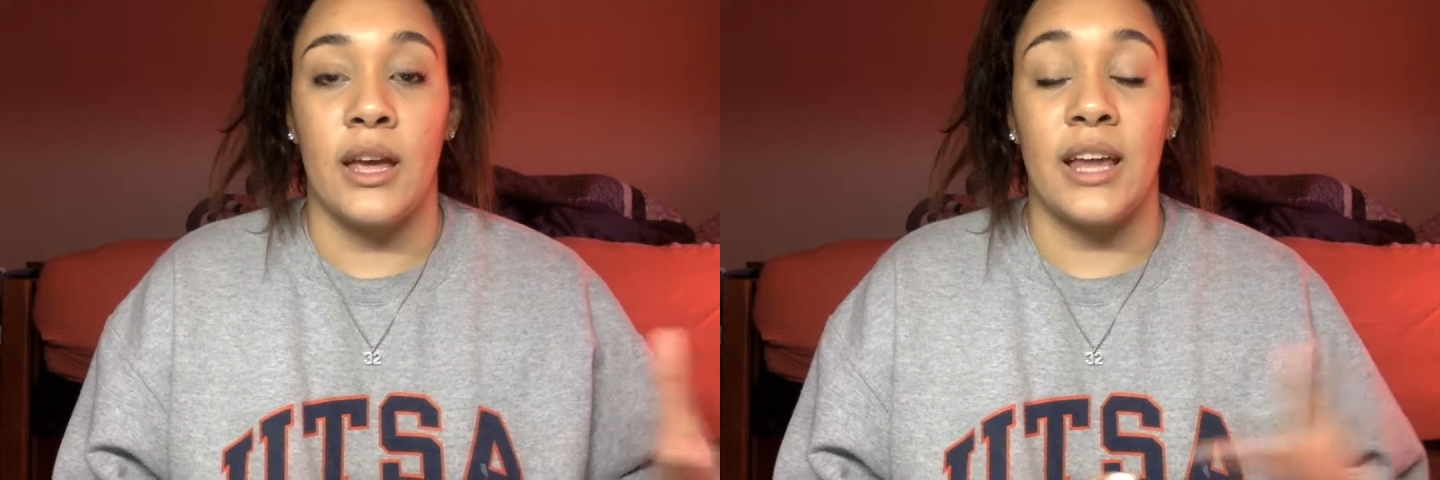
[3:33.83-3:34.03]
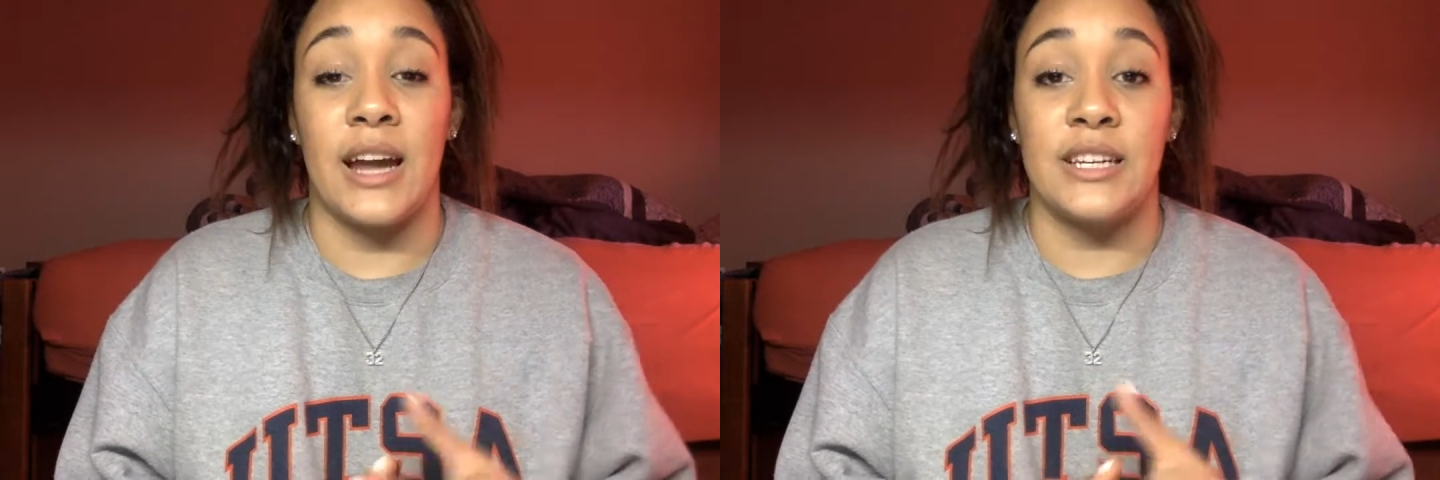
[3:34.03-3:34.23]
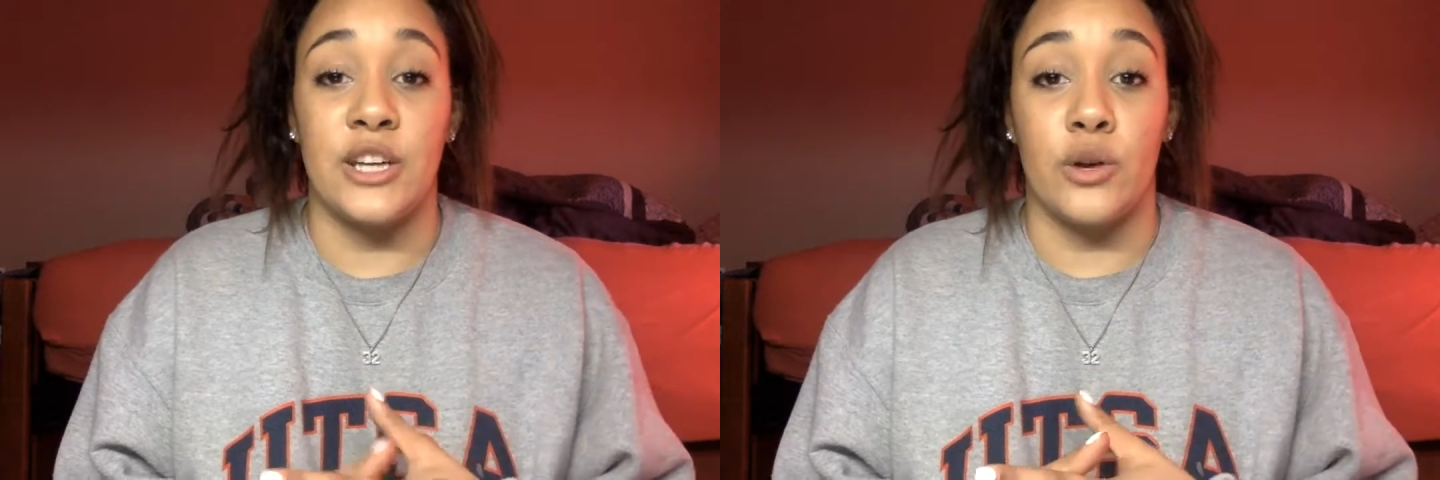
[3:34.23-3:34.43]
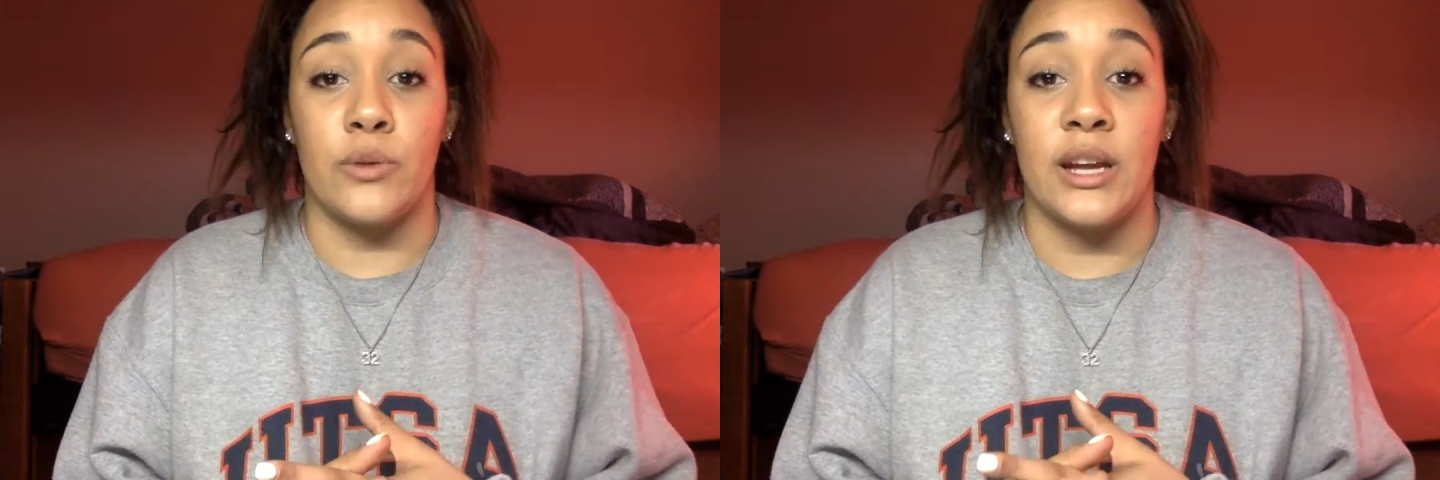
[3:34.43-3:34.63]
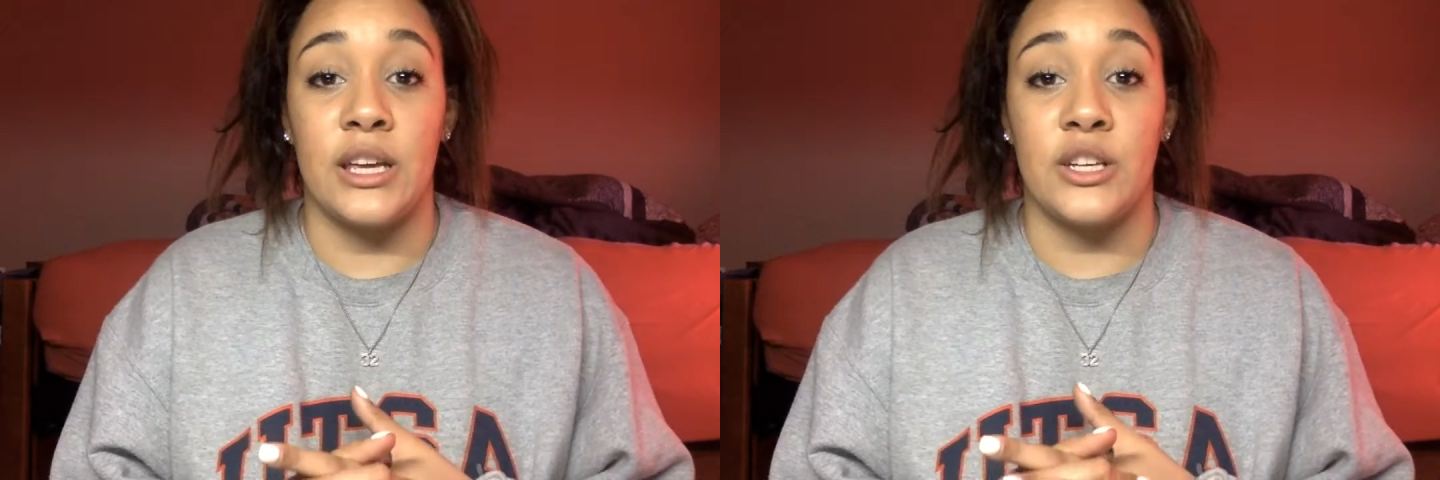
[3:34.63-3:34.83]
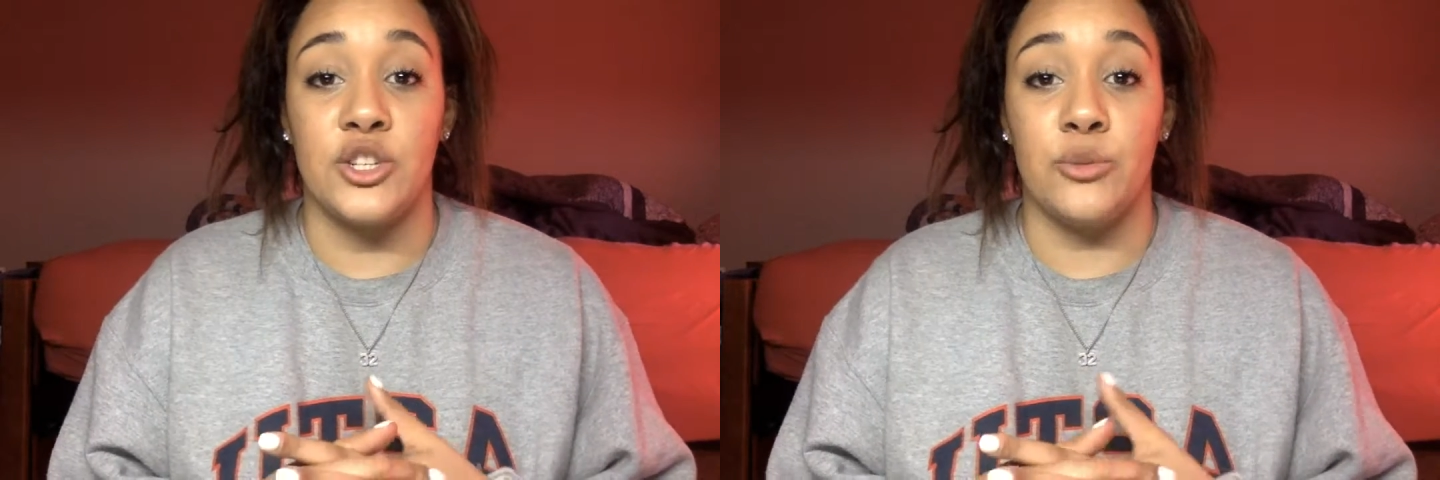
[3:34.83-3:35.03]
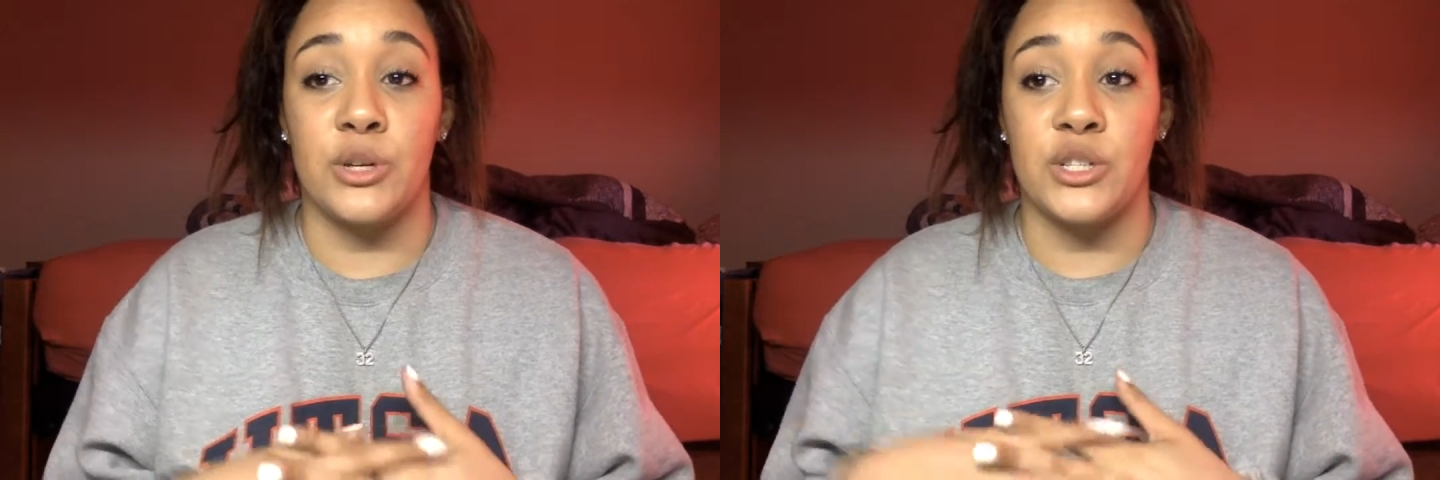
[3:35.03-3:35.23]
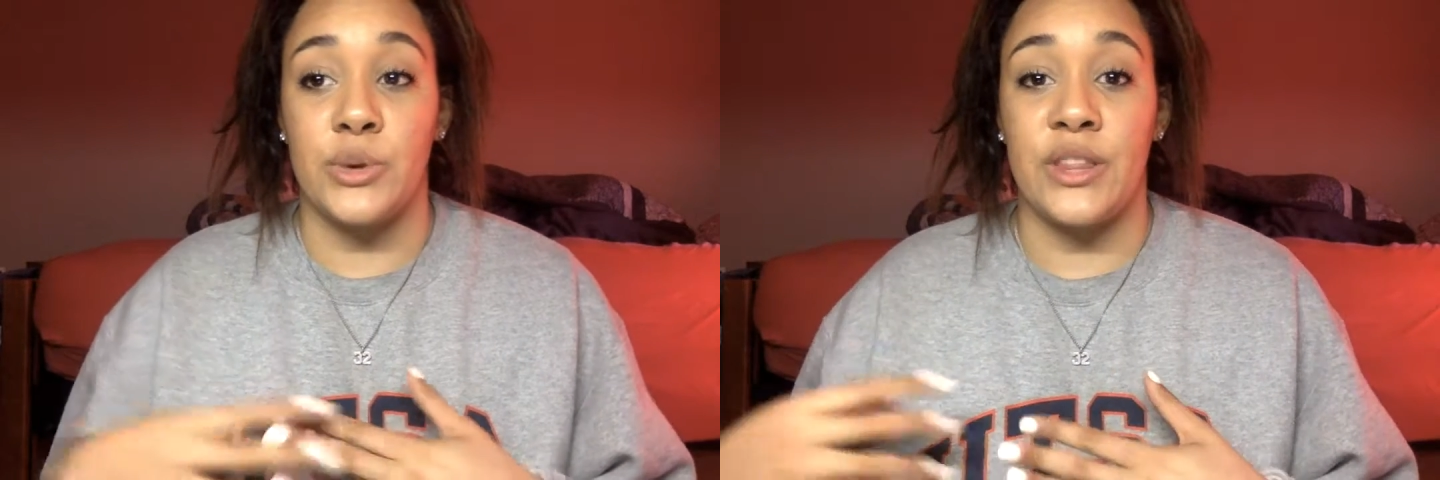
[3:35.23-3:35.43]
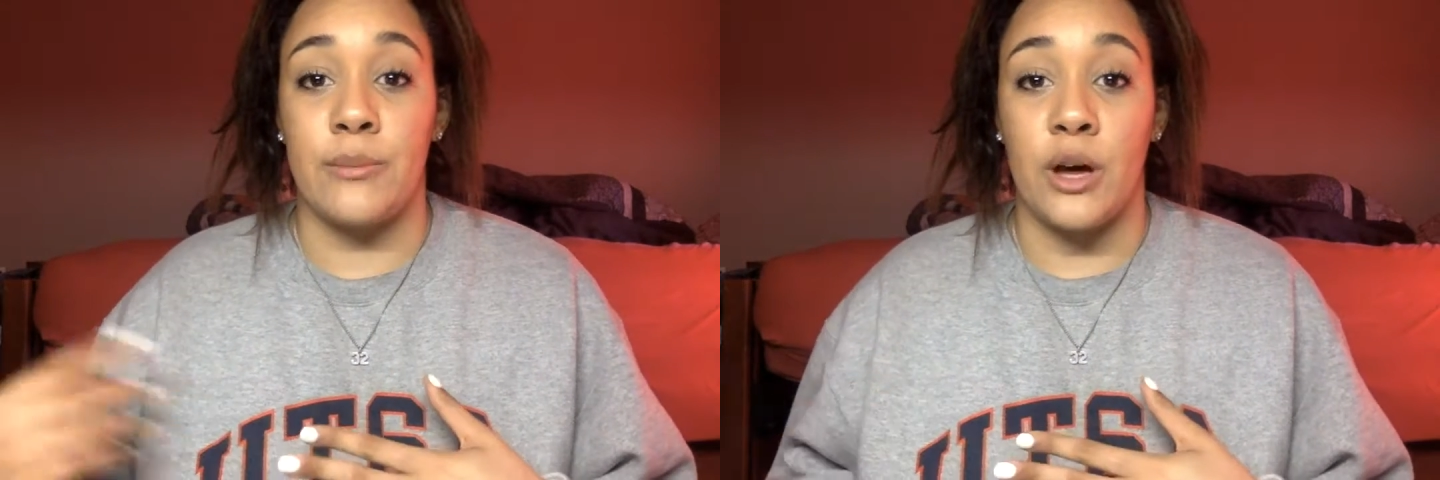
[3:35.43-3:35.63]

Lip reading: an idea already to persuade them